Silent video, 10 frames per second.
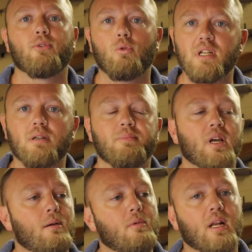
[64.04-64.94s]
for quite some
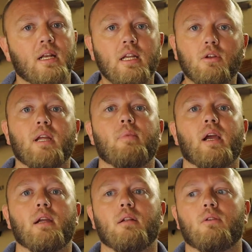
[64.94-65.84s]
time and I need to get
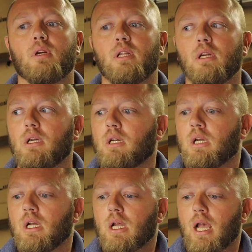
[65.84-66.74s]
back into it.
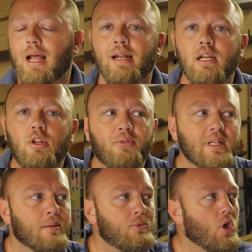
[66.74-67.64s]
And I need to
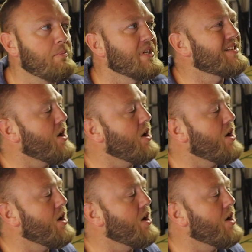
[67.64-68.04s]
find some topics.